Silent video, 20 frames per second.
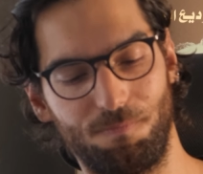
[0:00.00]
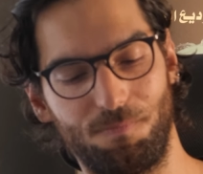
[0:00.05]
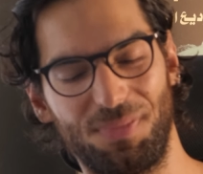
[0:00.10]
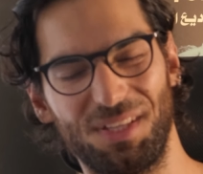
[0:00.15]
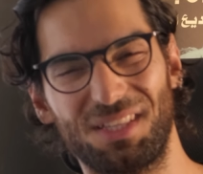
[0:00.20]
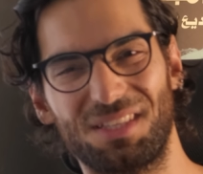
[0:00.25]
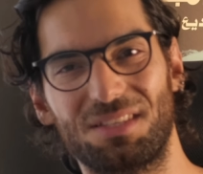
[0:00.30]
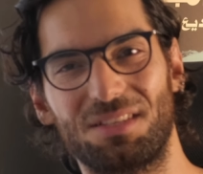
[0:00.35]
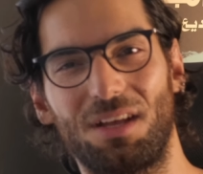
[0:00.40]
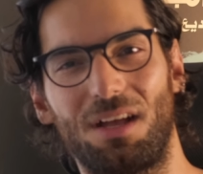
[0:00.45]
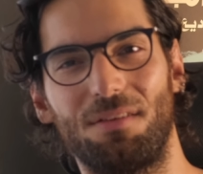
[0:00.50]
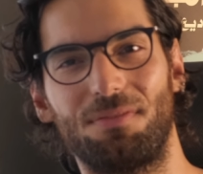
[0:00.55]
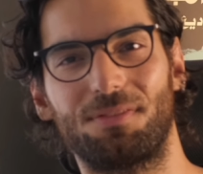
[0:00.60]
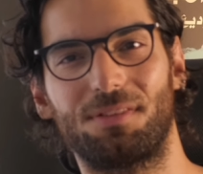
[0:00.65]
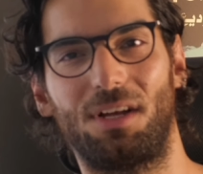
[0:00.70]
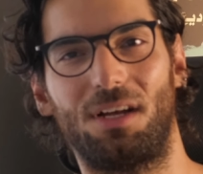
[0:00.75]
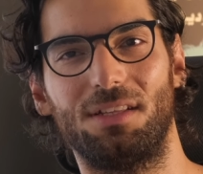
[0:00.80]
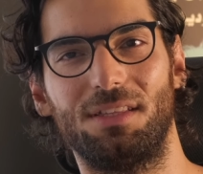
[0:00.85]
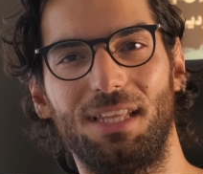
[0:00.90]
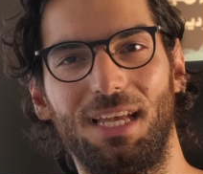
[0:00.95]
bit
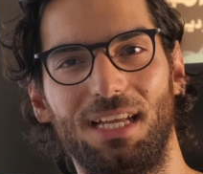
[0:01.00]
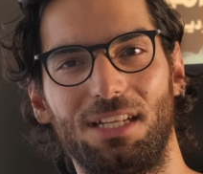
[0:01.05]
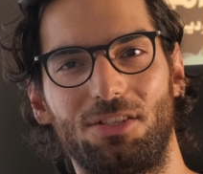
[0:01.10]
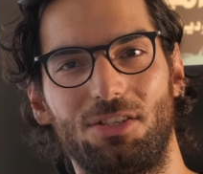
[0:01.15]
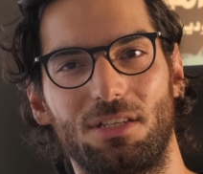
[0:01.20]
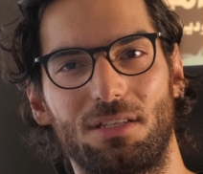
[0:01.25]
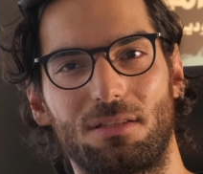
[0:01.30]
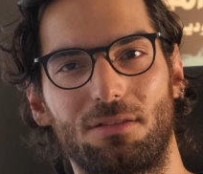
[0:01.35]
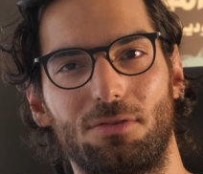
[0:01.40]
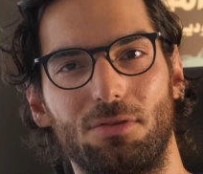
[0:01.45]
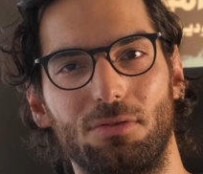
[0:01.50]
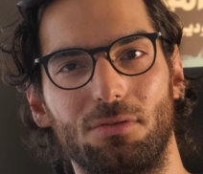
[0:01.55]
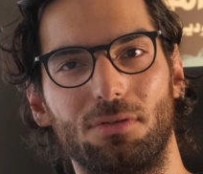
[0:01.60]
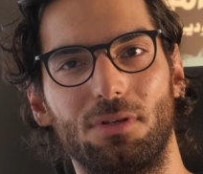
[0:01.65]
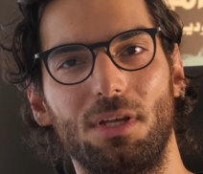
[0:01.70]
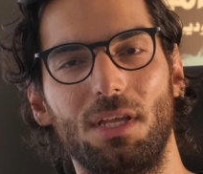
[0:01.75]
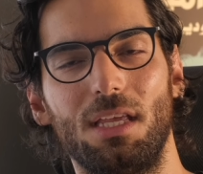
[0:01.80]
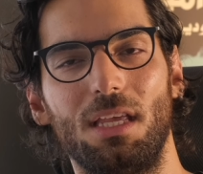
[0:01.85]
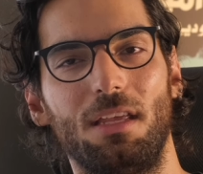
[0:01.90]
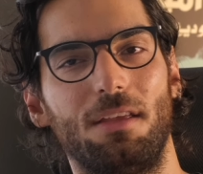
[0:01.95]
soft on the edges
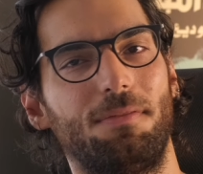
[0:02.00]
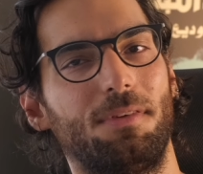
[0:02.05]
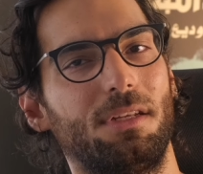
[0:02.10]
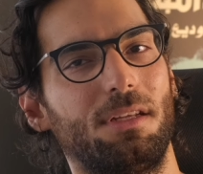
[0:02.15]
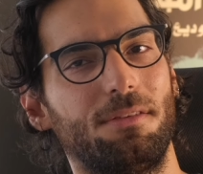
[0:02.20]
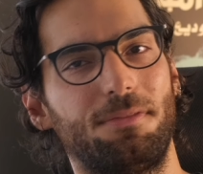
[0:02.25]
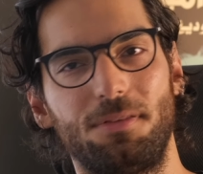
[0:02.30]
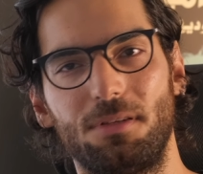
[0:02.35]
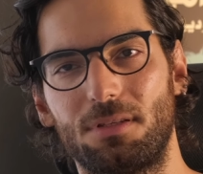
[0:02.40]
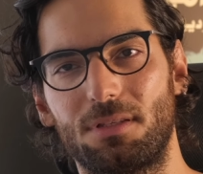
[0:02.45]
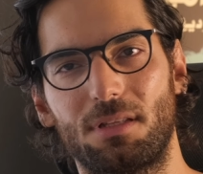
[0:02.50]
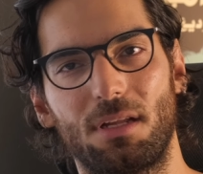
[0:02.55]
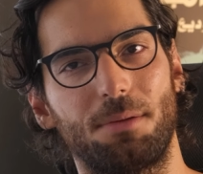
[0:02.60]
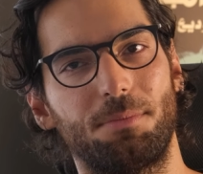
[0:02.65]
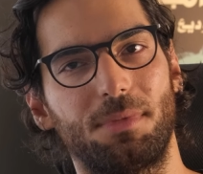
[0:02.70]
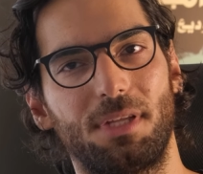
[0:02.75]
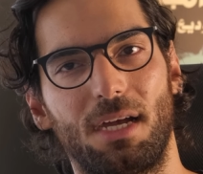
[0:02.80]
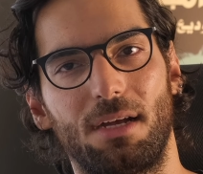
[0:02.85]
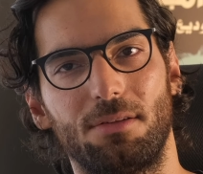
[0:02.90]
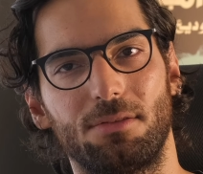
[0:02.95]
too, even if you
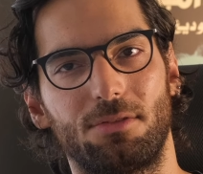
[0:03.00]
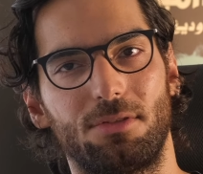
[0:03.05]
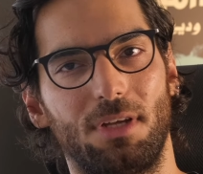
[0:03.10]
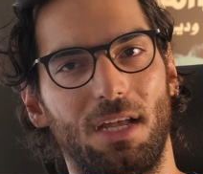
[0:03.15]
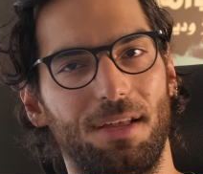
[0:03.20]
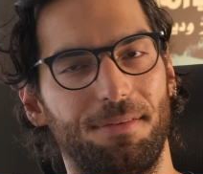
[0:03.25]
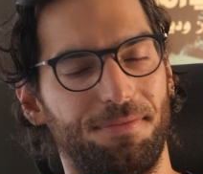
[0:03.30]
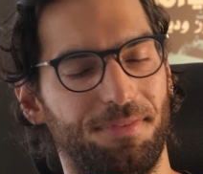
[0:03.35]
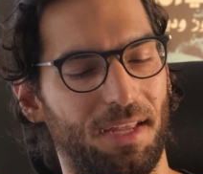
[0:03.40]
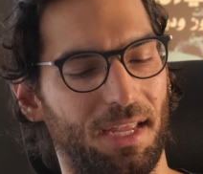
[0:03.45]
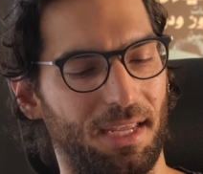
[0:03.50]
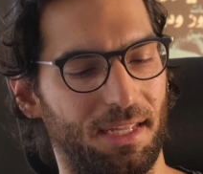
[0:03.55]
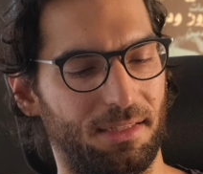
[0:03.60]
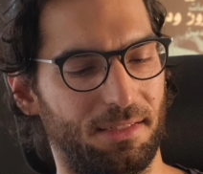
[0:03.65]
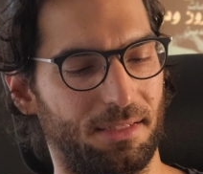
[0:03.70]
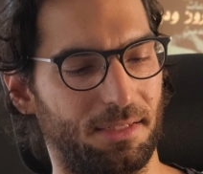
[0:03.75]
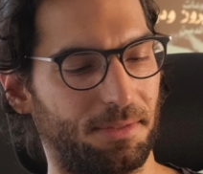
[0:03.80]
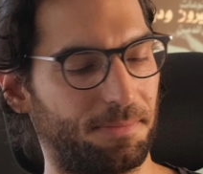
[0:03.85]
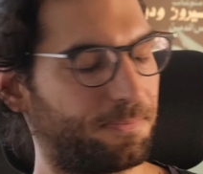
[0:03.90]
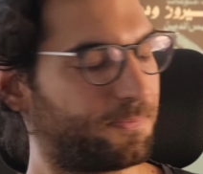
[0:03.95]
stop down to
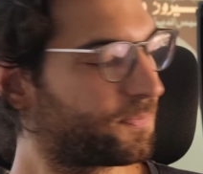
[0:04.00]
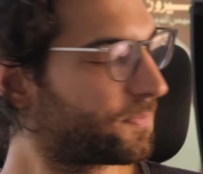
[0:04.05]
f8.